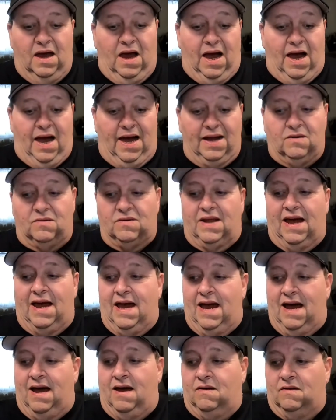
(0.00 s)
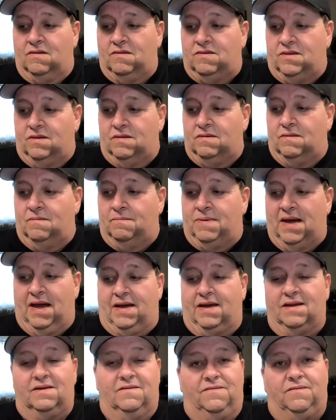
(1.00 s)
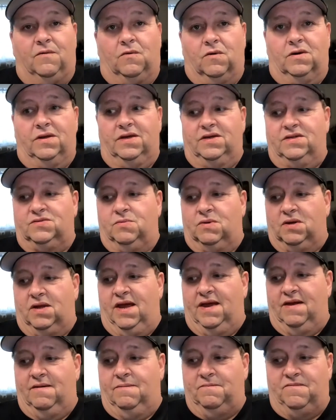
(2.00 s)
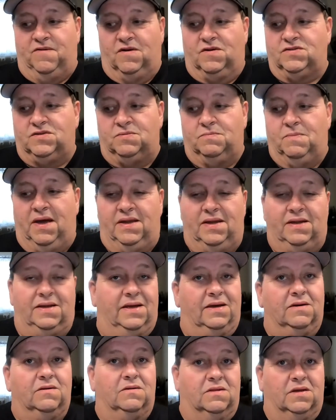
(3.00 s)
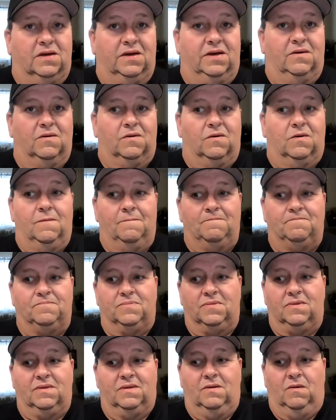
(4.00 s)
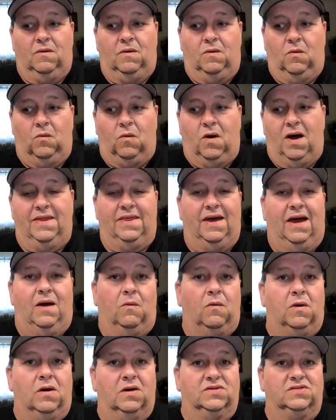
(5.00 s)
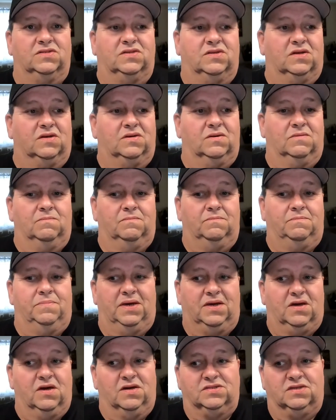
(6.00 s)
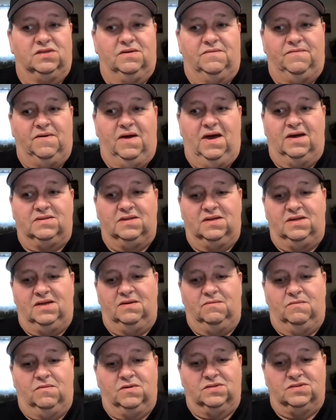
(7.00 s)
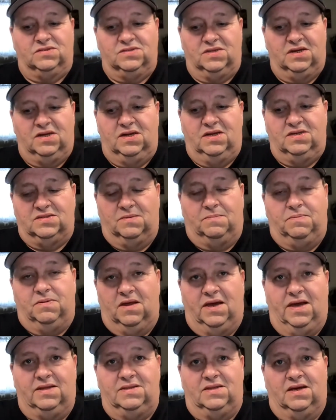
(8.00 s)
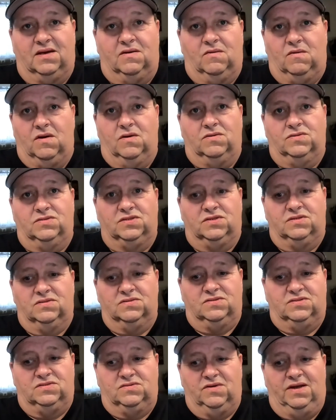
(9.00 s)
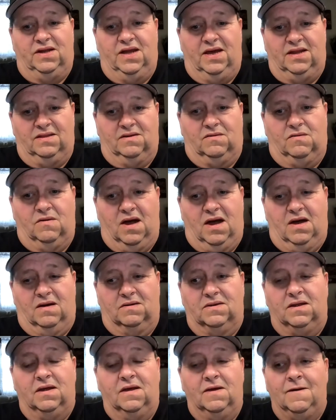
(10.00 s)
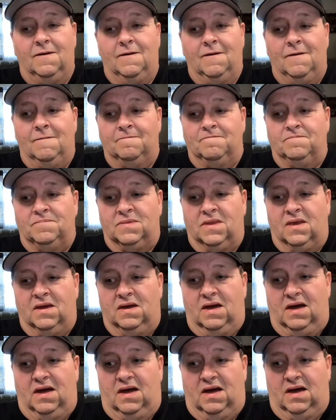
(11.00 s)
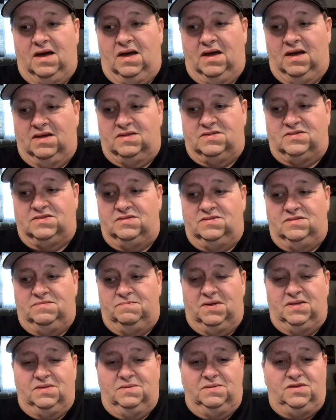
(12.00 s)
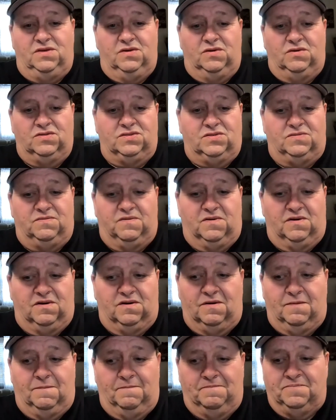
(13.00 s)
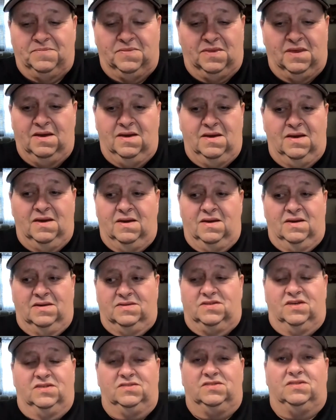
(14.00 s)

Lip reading: I don't know how back in the 40s when they first made it illegal, why that was, because of the fact that it is a plant that grows straight out of the ground. It's been used since